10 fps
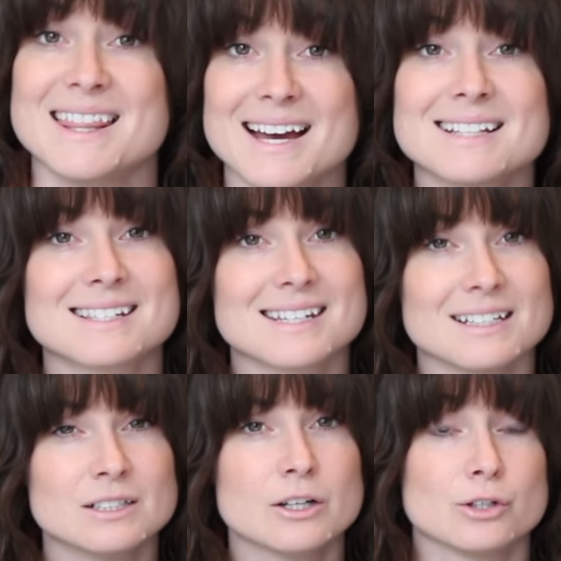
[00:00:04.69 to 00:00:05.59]
That
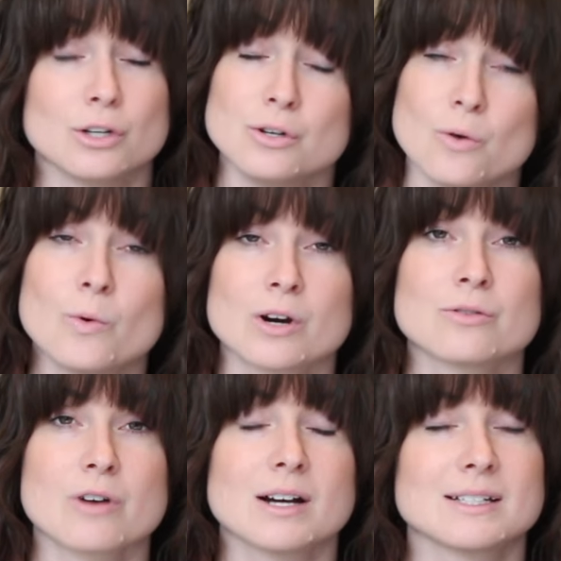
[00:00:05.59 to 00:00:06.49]
skill, to know where a
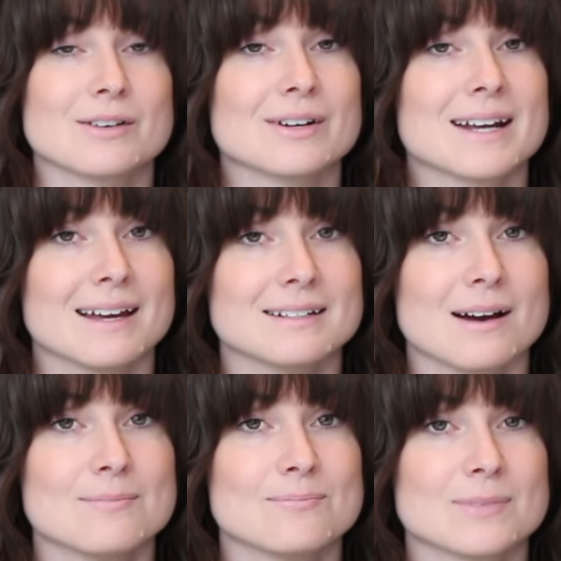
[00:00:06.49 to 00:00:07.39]
rock is going to end
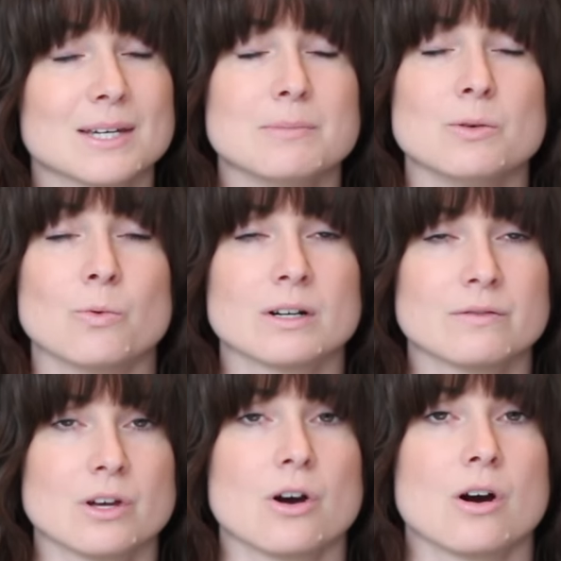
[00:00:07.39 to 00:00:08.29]
up, can be one
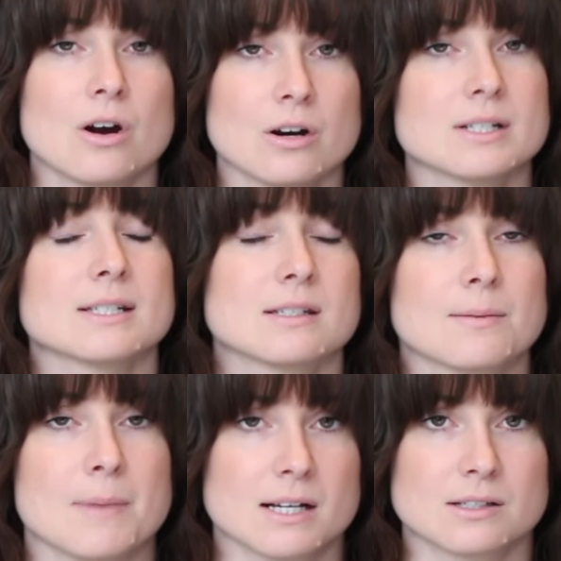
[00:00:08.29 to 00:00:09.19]
of the hardest
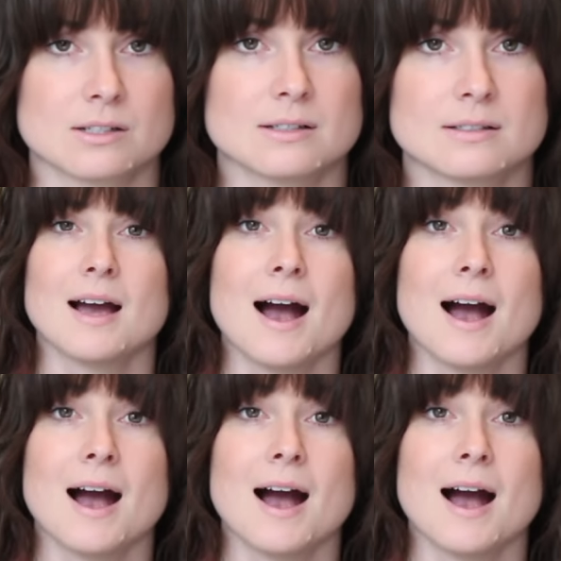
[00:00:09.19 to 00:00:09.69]
to master.